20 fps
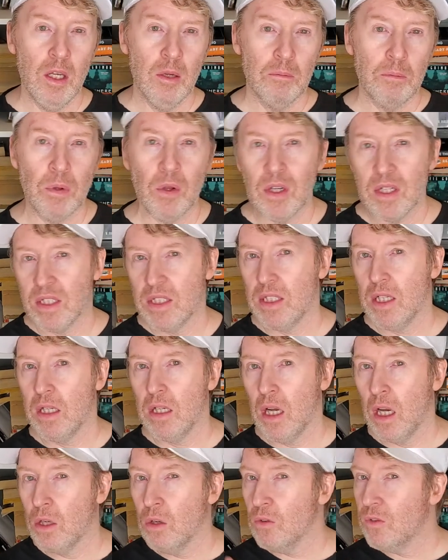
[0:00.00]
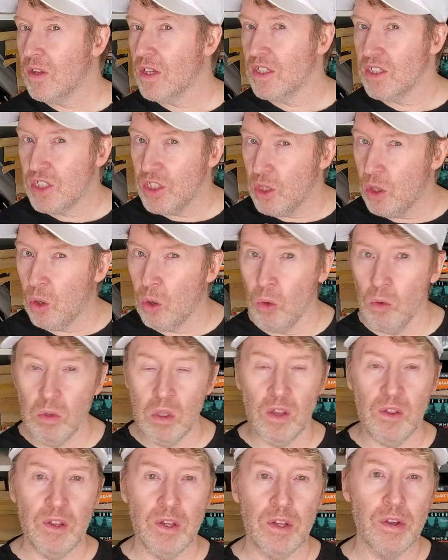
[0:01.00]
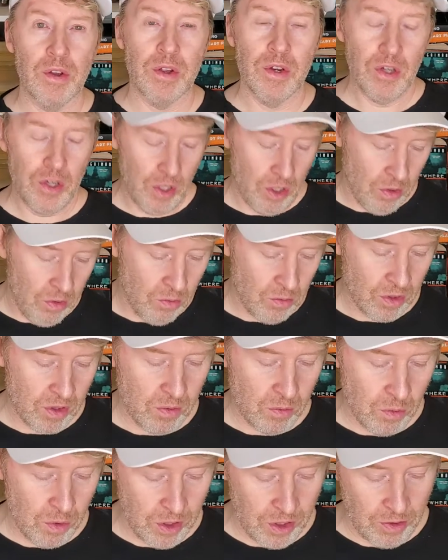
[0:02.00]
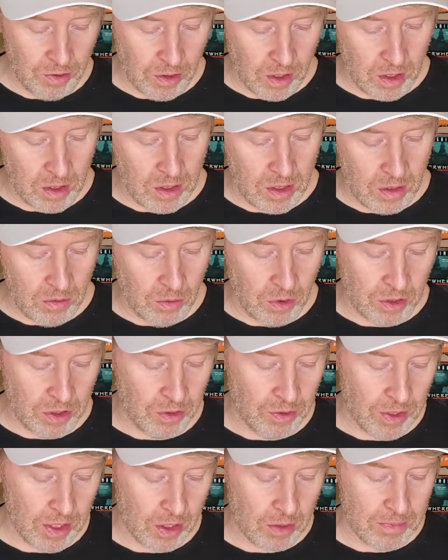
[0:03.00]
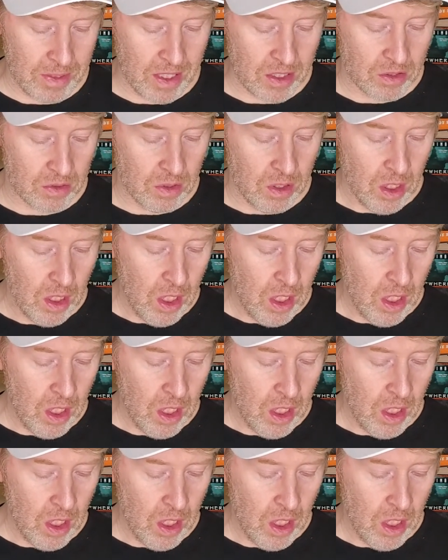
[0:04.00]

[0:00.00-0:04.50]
But like I said, I don't think it's the only thing you can do with your Necromancer.